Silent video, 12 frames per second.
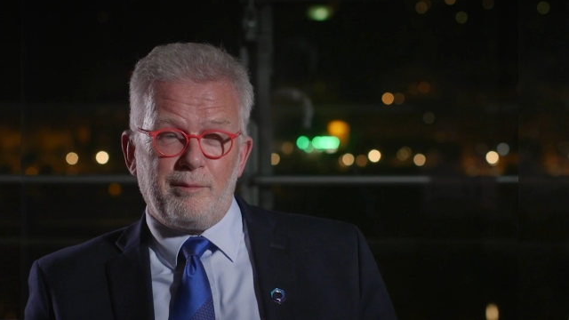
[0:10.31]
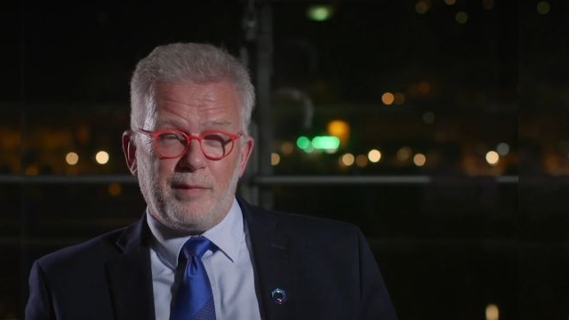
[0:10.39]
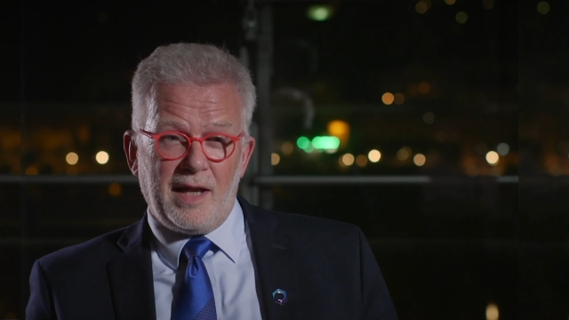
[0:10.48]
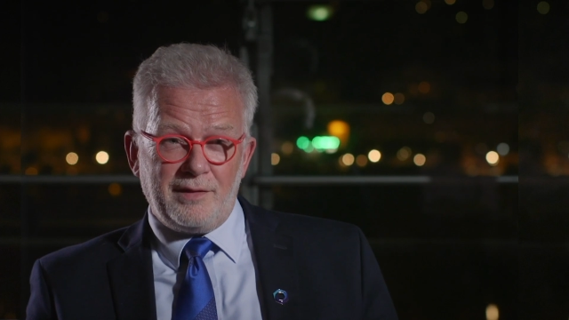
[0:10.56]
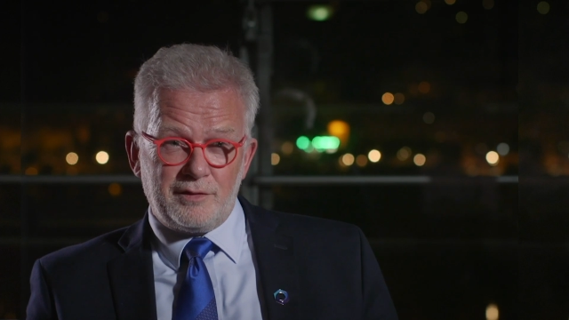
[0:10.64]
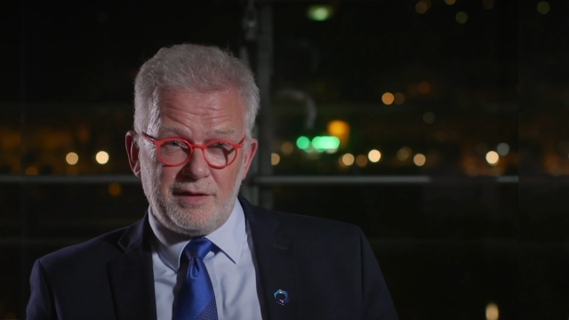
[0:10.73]

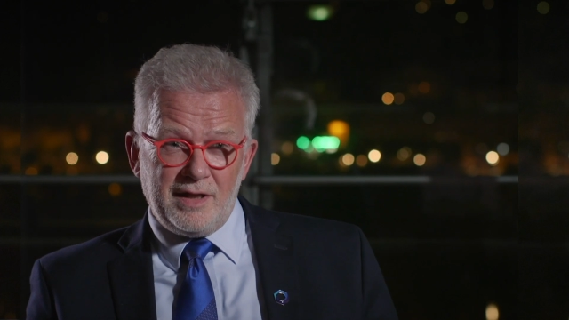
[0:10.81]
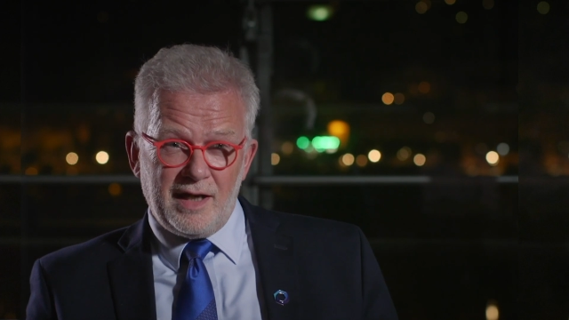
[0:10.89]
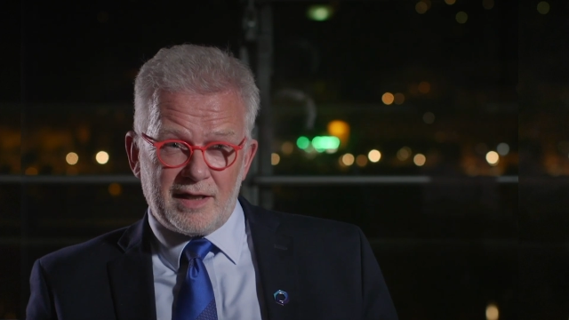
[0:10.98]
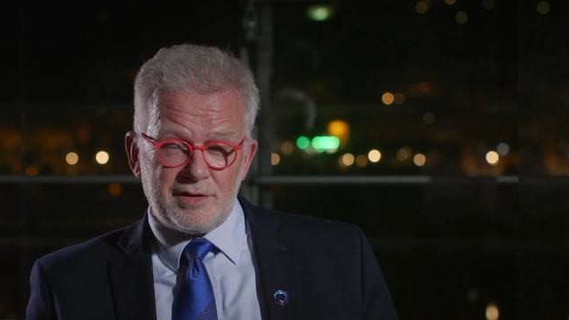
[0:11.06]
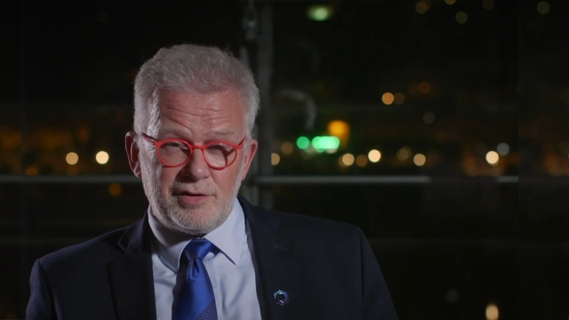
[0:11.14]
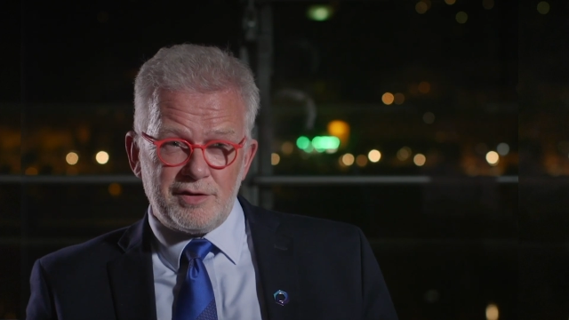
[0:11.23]
plenary
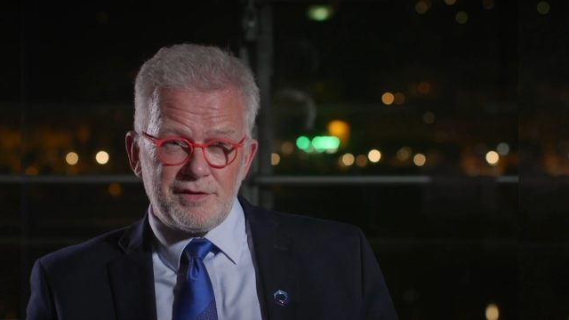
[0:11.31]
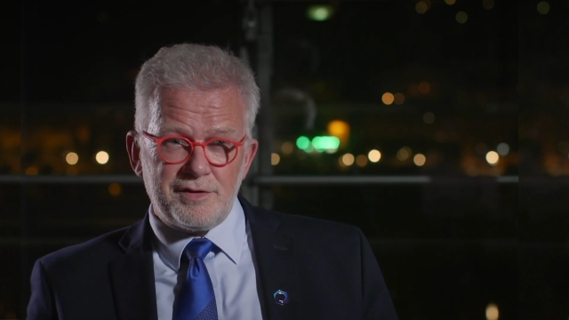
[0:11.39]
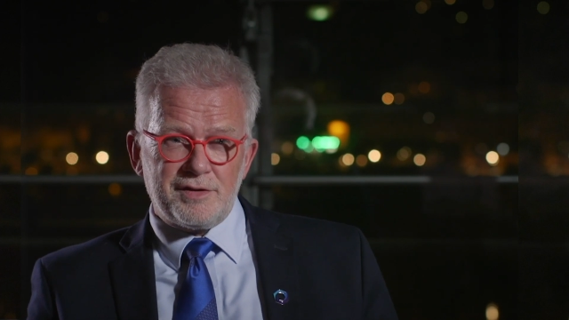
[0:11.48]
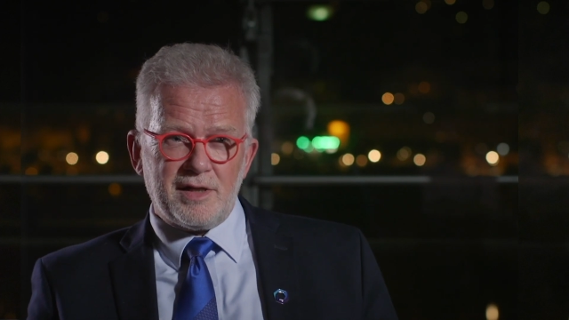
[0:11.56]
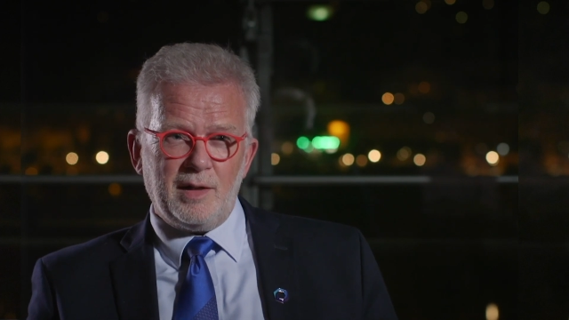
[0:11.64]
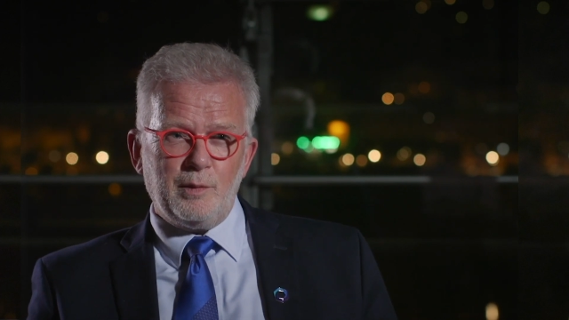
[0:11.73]

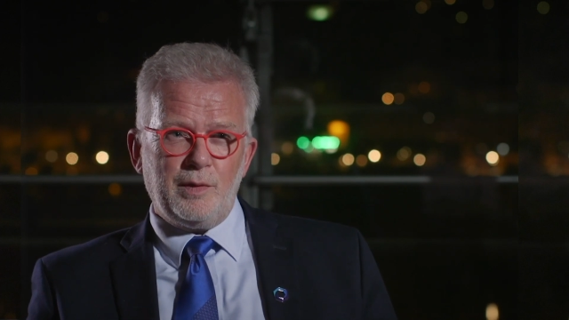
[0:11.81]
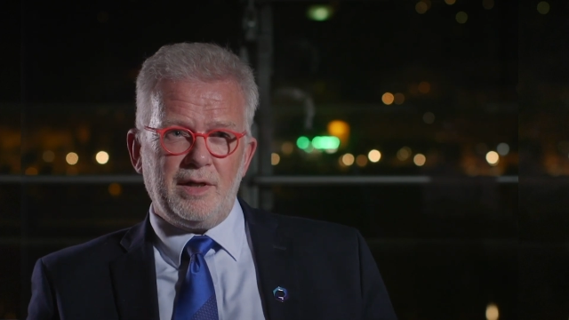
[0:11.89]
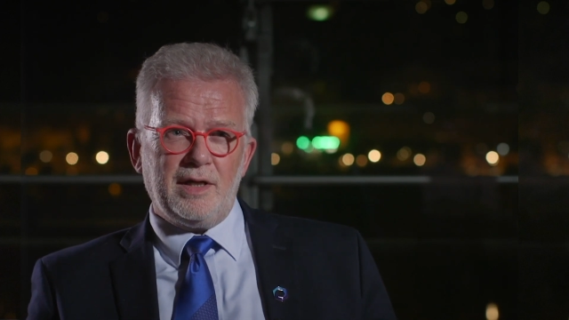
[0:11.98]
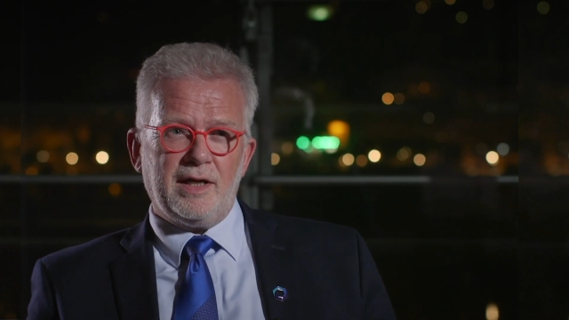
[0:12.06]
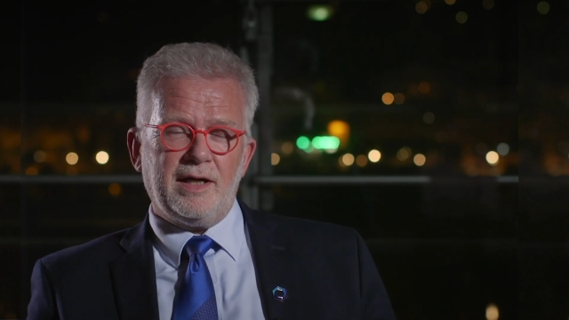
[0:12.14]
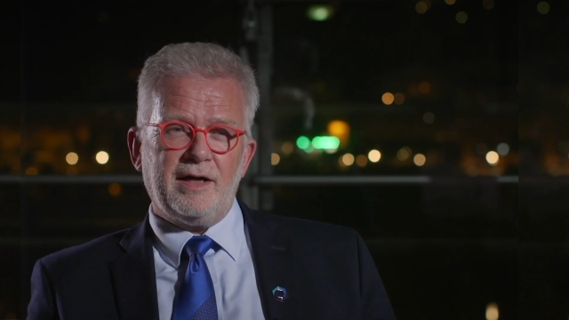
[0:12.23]
lectures and
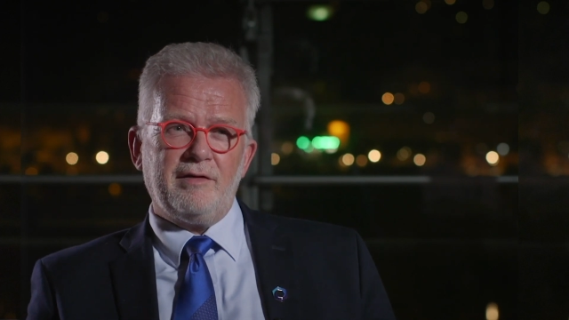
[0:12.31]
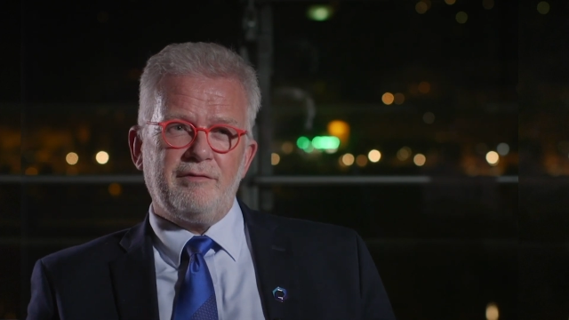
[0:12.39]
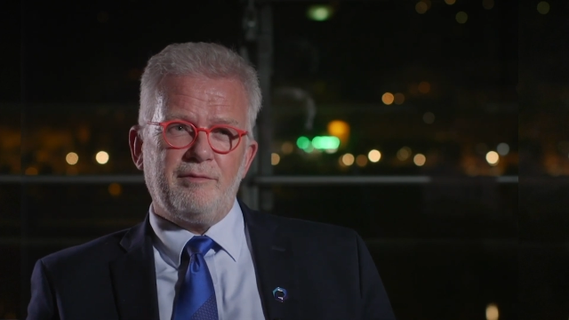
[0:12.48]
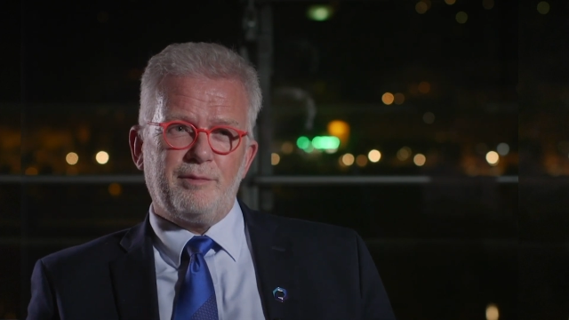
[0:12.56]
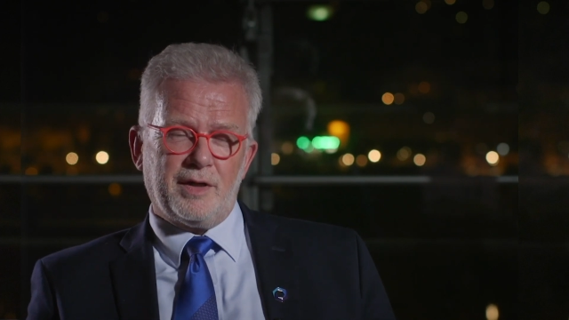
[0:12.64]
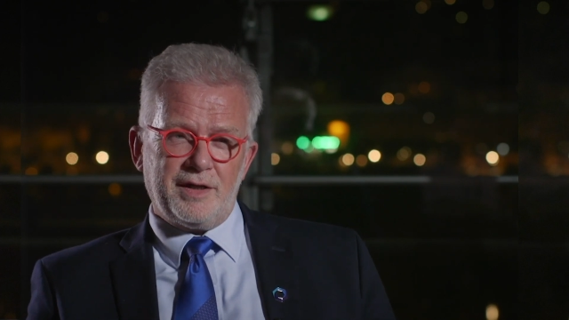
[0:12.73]
we have
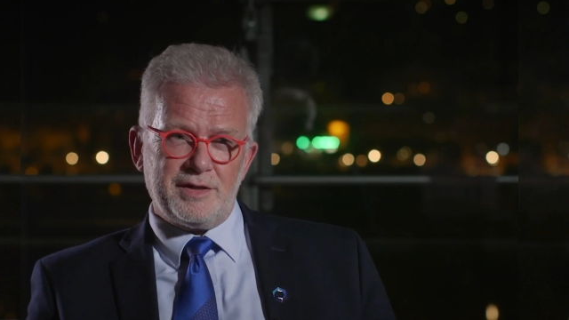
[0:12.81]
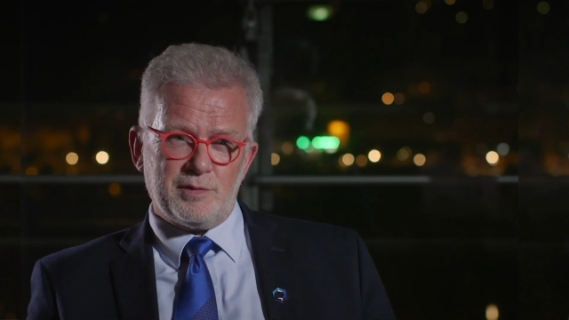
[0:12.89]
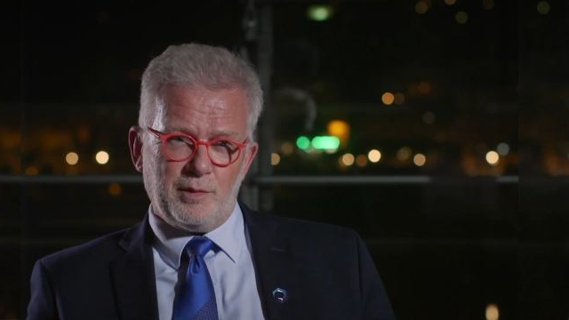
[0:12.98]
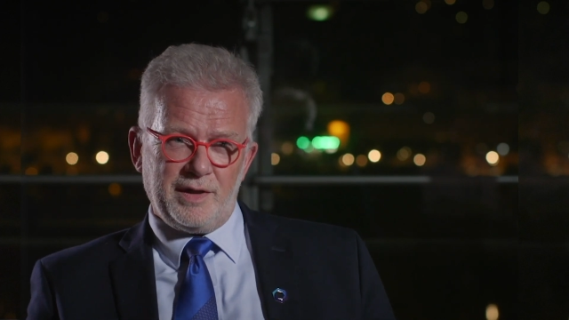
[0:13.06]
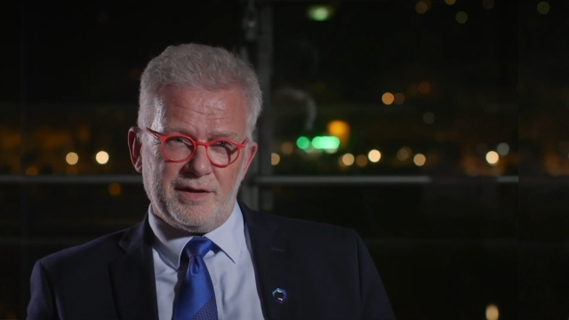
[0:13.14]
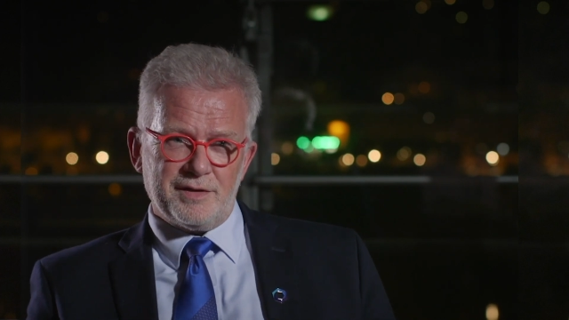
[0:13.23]

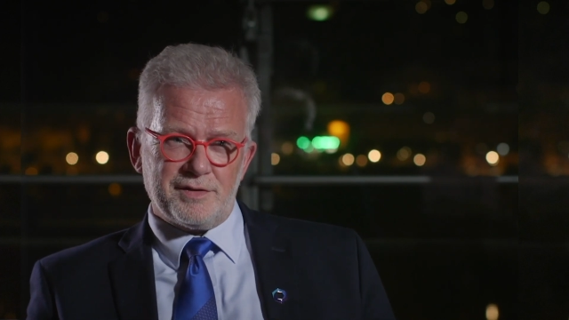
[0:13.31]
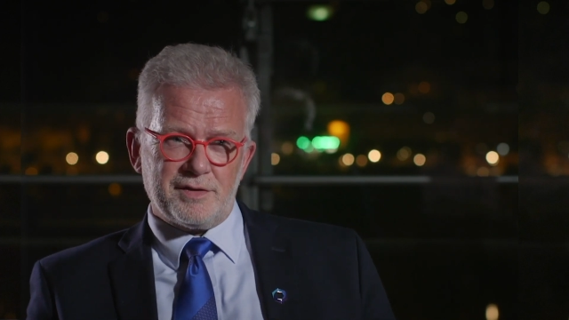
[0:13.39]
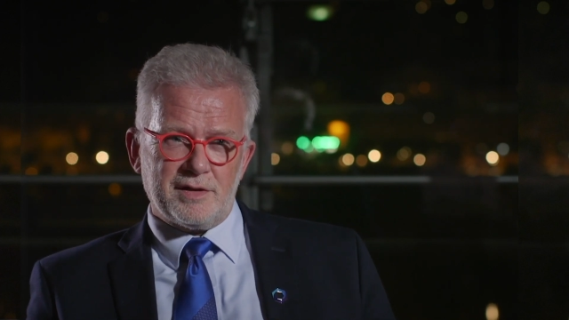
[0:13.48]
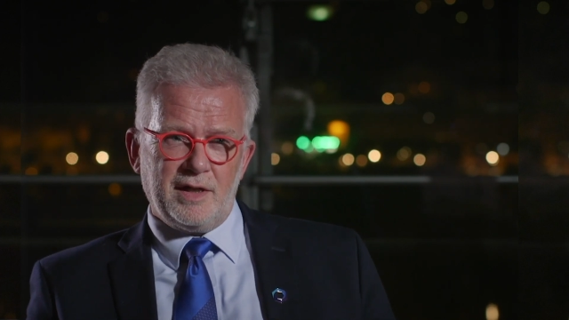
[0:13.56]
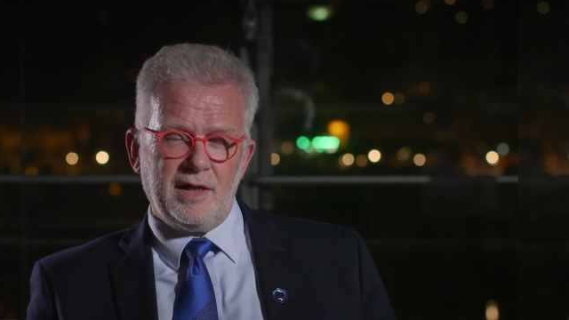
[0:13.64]
prize winners.